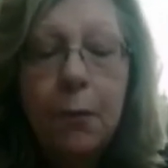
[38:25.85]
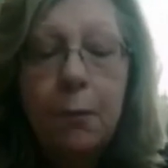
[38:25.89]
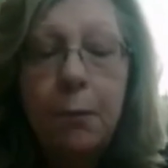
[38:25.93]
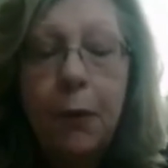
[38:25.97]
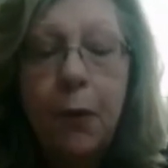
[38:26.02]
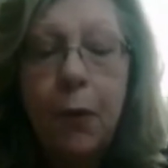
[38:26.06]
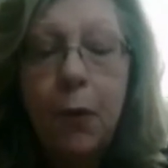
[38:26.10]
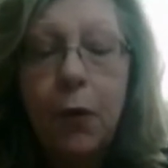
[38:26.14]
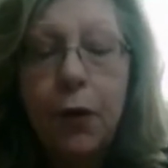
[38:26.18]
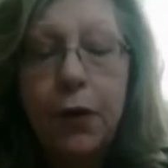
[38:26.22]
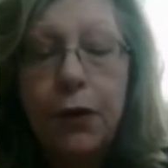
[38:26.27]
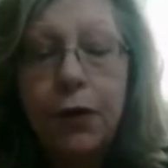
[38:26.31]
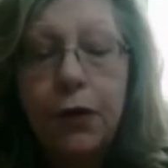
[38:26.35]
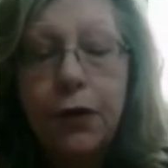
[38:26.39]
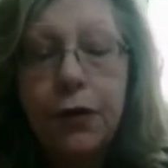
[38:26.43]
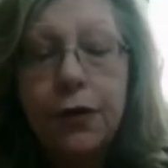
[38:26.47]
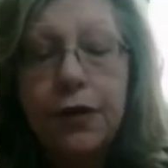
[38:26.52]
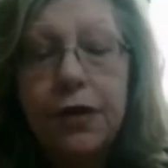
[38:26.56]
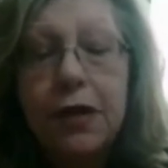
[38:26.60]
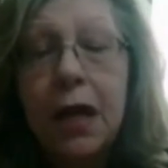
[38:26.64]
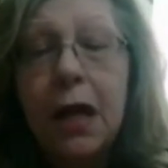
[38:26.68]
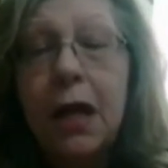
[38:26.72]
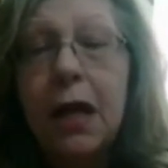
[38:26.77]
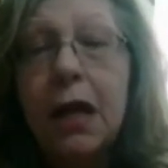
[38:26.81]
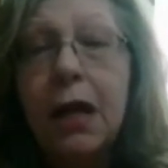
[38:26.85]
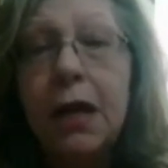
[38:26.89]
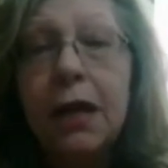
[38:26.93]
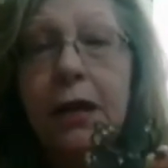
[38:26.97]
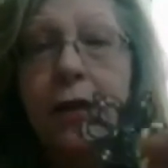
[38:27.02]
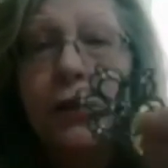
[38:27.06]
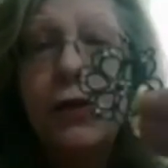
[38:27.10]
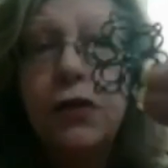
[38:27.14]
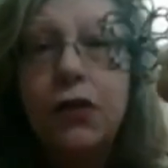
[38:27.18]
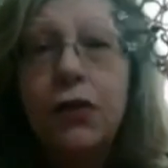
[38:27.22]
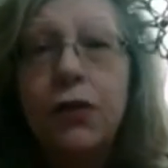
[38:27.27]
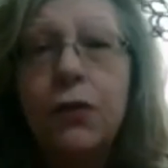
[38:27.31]
But when you're
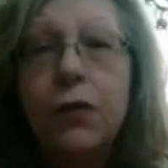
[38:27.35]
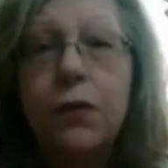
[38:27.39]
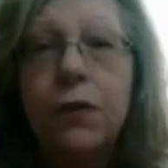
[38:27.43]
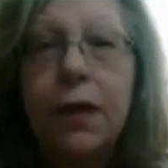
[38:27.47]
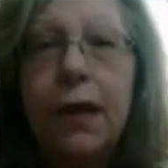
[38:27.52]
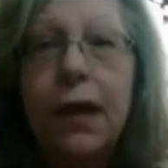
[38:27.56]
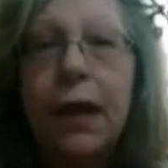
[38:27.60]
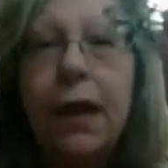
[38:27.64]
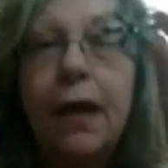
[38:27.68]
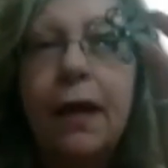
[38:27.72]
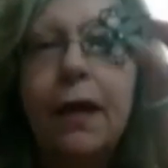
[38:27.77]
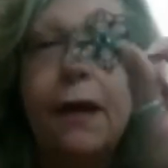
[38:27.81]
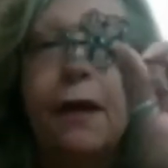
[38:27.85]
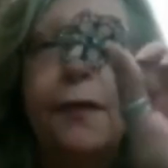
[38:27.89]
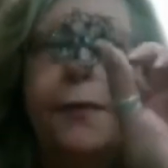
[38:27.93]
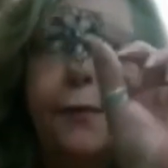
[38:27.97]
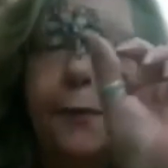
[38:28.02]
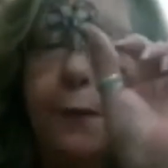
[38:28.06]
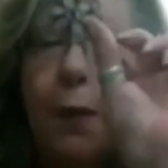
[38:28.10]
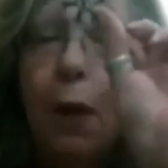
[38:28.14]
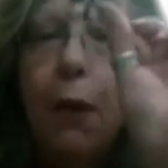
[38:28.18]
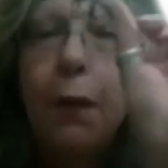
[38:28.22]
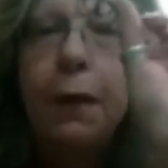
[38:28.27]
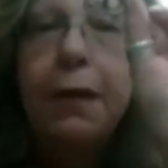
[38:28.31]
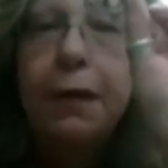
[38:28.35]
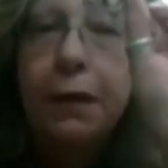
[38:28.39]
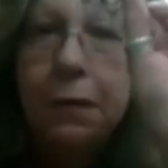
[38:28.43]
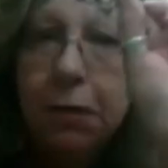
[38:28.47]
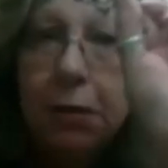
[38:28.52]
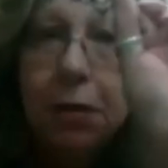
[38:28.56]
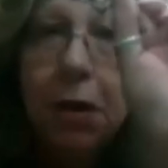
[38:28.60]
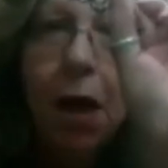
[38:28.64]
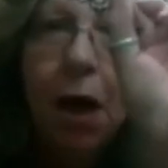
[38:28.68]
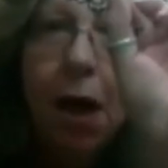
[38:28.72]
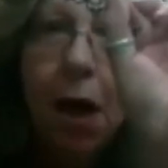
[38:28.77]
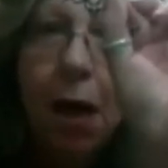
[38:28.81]
done, you get a throwing
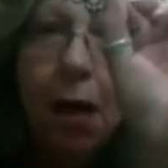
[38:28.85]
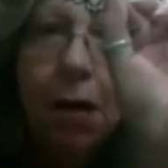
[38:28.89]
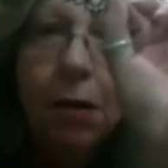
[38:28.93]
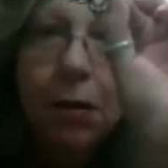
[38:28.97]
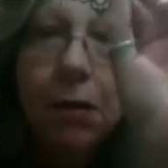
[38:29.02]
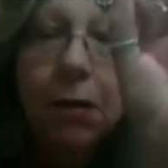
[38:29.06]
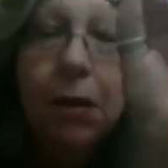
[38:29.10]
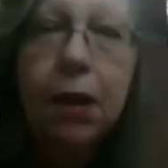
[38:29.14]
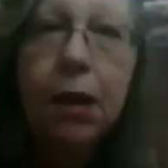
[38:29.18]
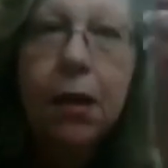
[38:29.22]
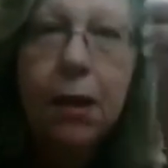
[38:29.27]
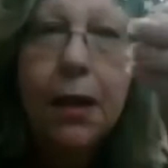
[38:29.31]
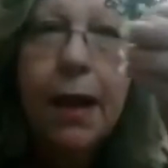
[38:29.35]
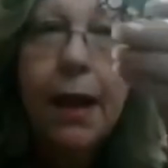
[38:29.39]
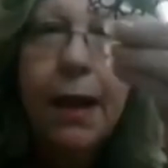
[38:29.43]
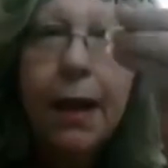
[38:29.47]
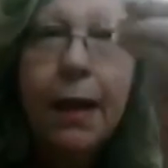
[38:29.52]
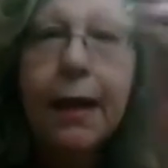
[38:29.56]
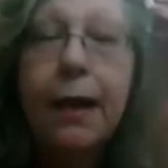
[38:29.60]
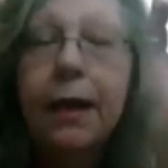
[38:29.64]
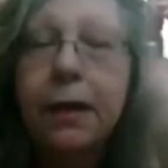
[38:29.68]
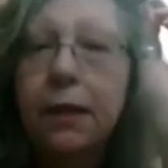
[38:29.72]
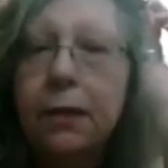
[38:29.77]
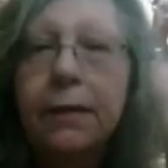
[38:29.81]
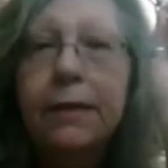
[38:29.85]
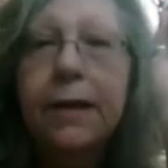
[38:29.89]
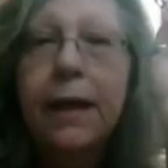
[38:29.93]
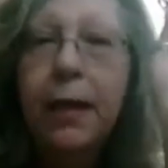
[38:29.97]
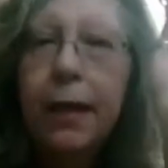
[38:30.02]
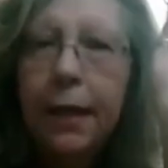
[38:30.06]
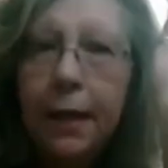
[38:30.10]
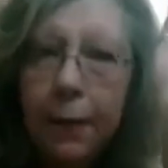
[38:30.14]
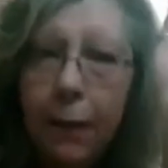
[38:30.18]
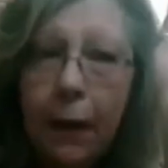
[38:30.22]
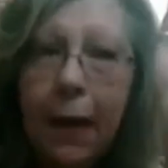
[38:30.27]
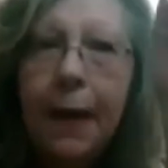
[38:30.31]
star. Okay?
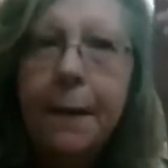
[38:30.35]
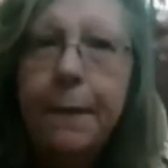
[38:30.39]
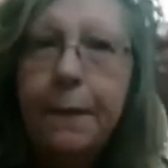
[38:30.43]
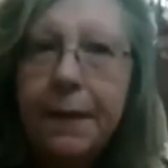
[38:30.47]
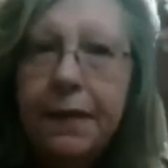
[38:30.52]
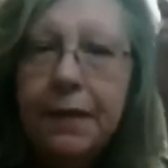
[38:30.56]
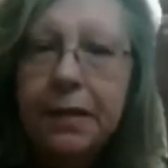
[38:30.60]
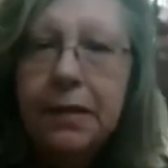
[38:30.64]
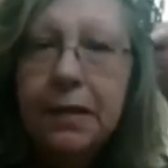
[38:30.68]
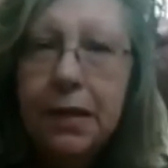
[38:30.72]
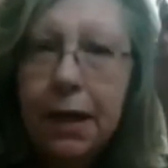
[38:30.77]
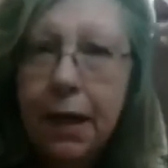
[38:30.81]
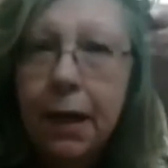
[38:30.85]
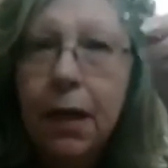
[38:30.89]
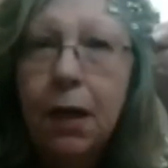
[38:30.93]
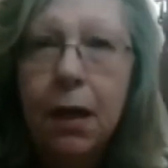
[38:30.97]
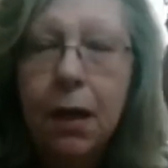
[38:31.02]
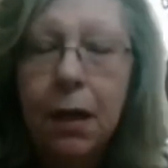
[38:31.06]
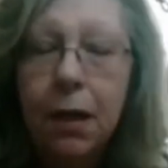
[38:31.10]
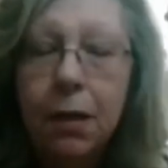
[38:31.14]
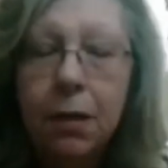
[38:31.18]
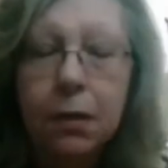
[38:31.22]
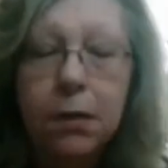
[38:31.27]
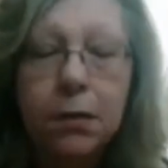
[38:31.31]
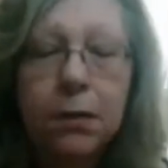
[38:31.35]
Deadly weapons here.